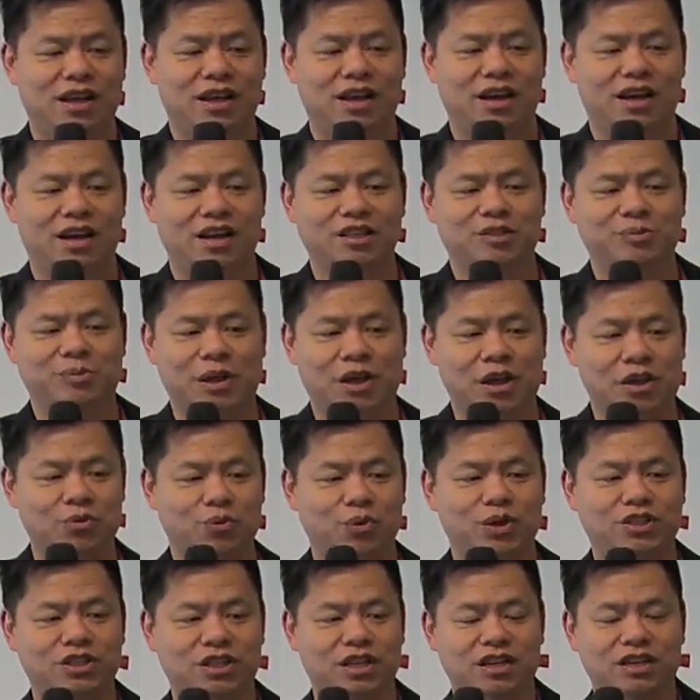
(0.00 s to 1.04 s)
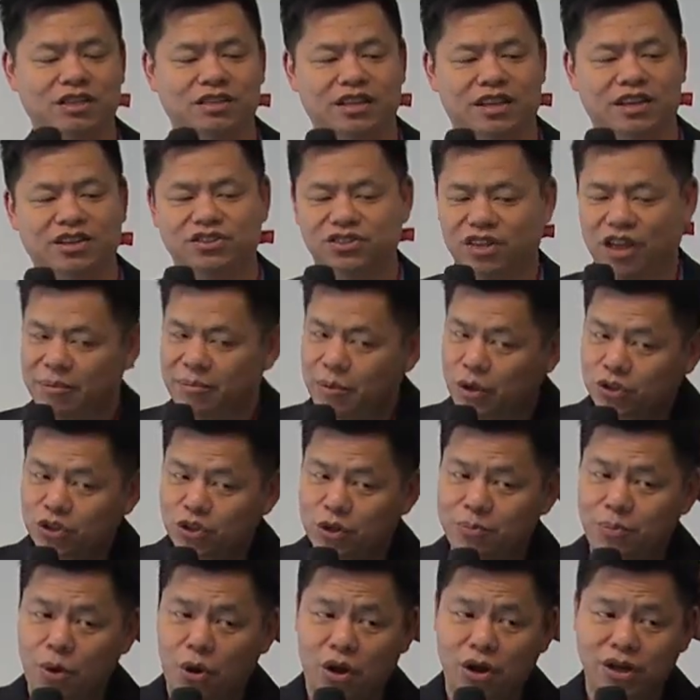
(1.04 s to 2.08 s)
Uh, speaking of which, there, there's I'm also
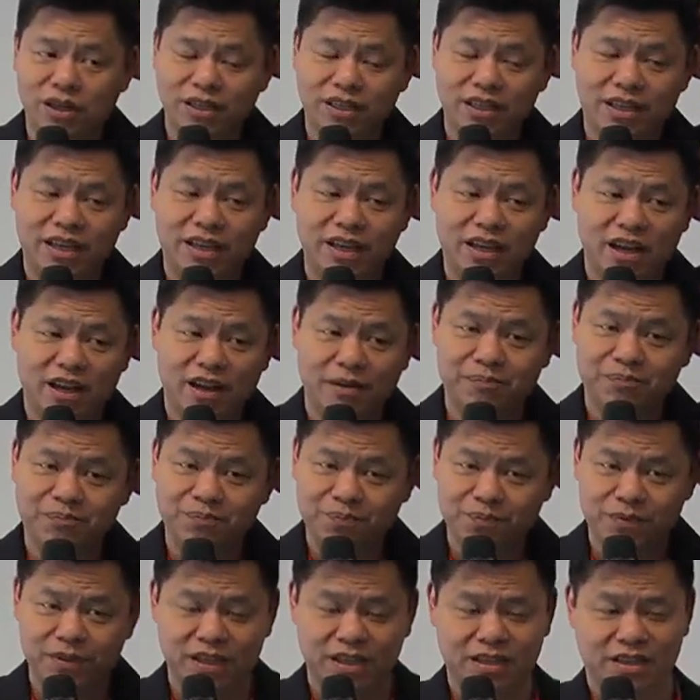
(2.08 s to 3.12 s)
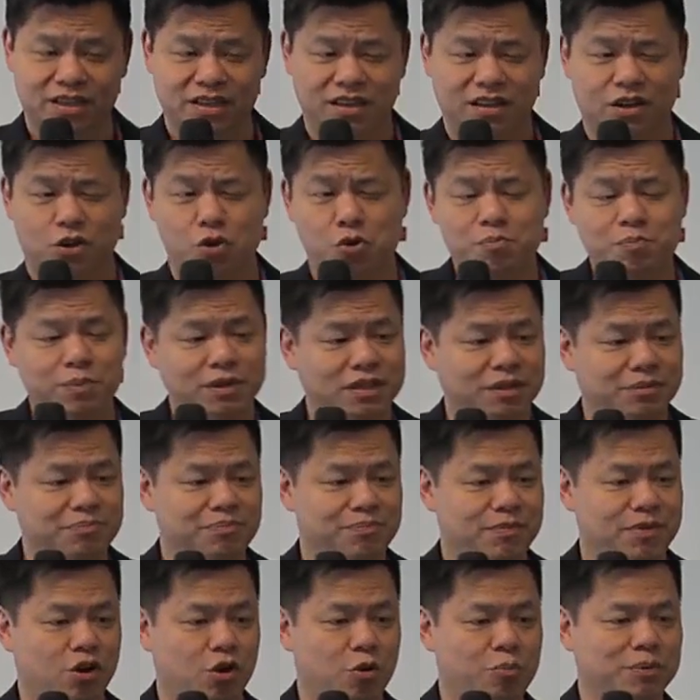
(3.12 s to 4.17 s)
part of the um, Open um,
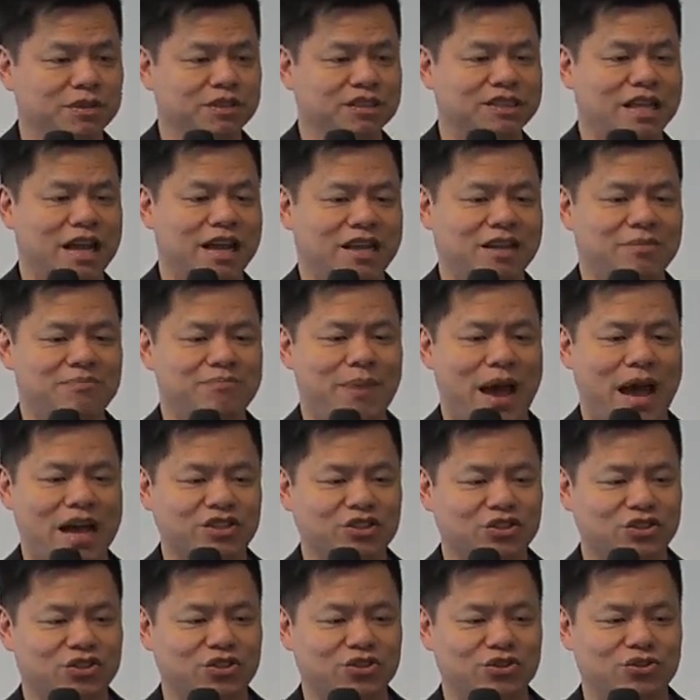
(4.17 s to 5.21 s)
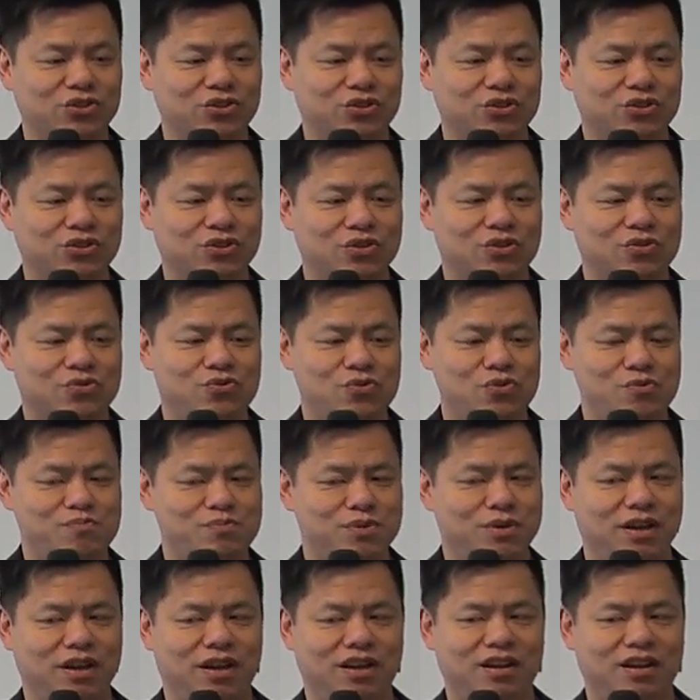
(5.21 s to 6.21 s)
OpenStack Ambassadors group.